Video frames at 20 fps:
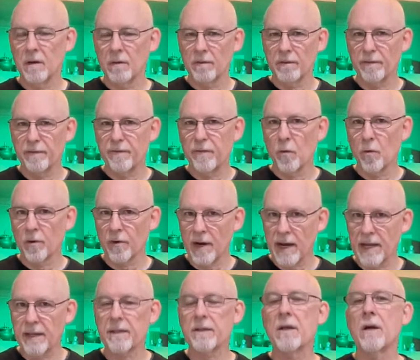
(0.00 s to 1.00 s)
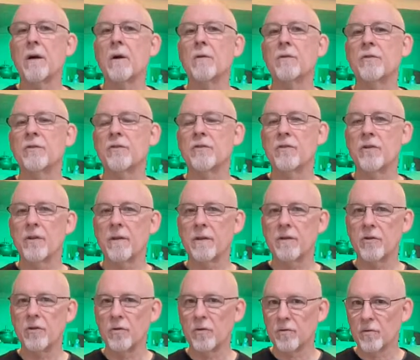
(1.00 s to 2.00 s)
4 eighth notes to the
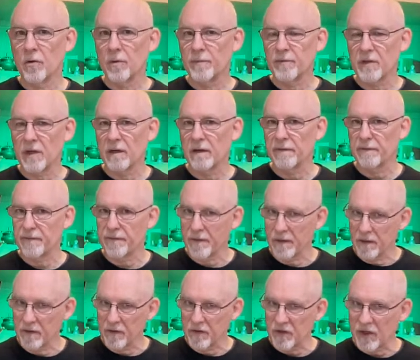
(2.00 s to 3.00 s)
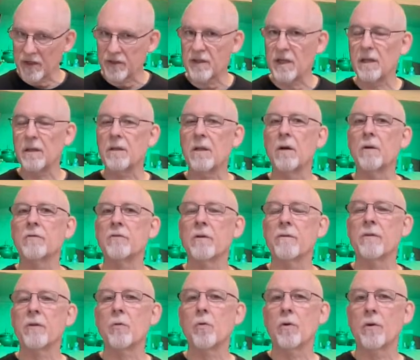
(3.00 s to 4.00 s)
2 groups of the 16th notes
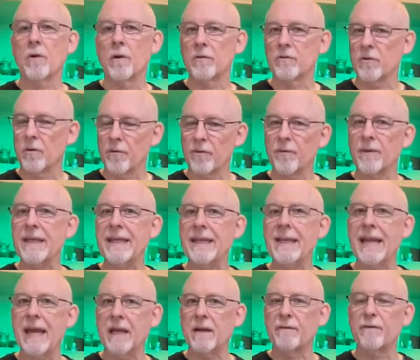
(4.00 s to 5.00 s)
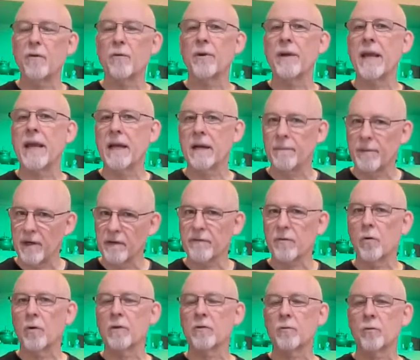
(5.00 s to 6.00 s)
over the quarter notes, so 3 E and a 4 E and a, but of
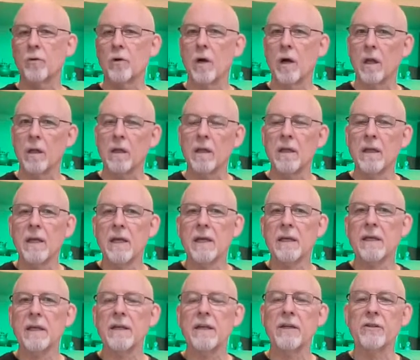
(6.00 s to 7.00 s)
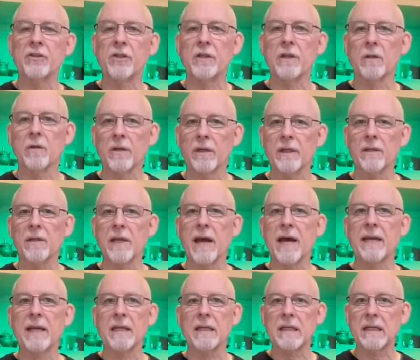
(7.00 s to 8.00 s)
course we're all conditioned to look at
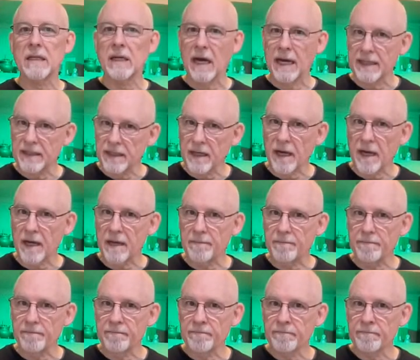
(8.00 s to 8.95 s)
that in cut time.